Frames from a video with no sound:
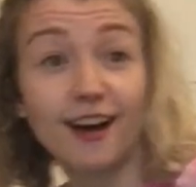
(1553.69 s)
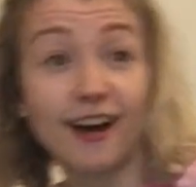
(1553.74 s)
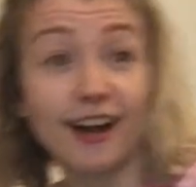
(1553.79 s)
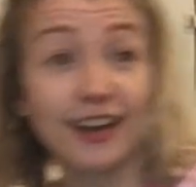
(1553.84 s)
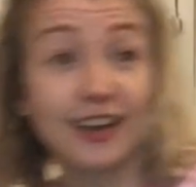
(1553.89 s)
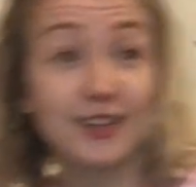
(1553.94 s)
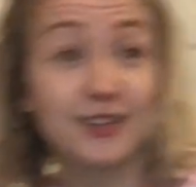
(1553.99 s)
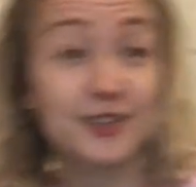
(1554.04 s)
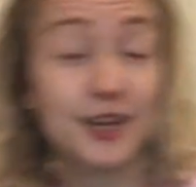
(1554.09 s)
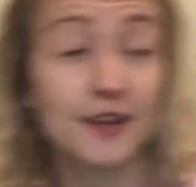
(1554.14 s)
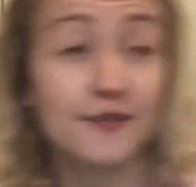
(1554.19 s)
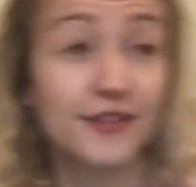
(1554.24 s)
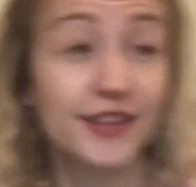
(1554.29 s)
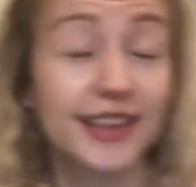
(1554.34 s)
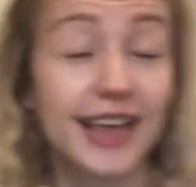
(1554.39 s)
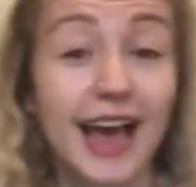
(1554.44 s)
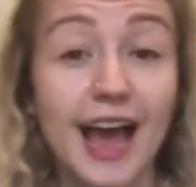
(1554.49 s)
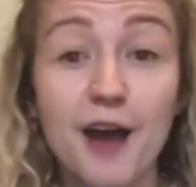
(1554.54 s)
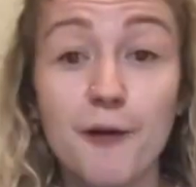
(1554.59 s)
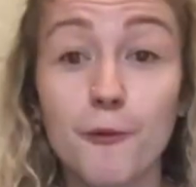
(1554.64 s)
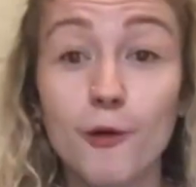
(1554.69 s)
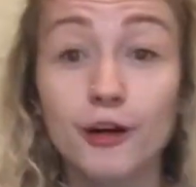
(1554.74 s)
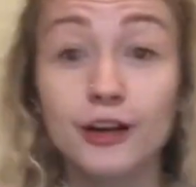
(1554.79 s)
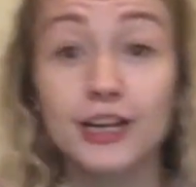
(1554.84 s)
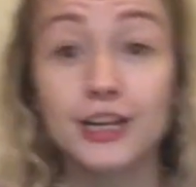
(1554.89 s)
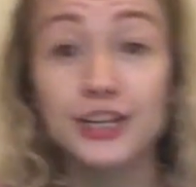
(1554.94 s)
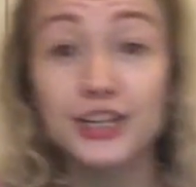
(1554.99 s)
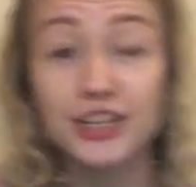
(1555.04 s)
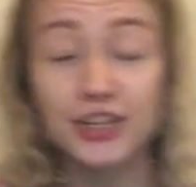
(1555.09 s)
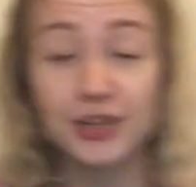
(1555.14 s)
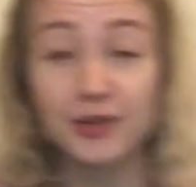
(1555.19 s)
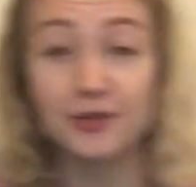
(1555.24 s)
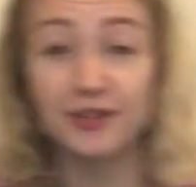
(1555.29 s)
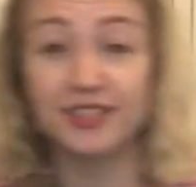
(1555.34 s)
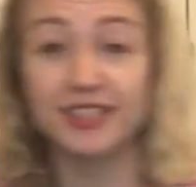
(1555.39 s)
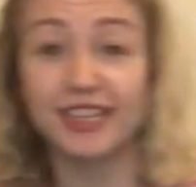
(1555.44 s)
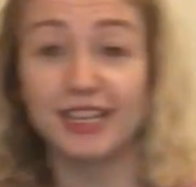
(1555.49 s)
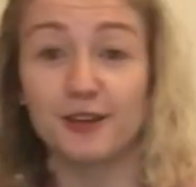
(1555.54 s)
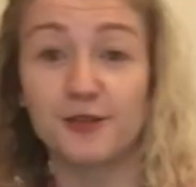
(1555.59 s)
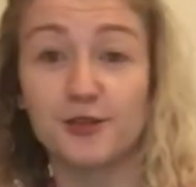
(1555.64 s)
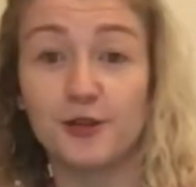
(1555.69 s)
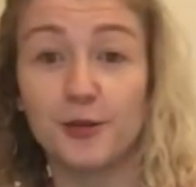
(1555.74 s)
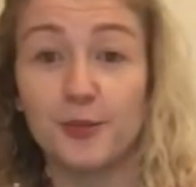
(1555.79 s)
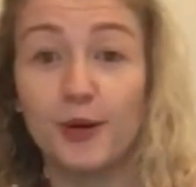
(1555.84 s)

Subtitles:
island over there. What can you see on your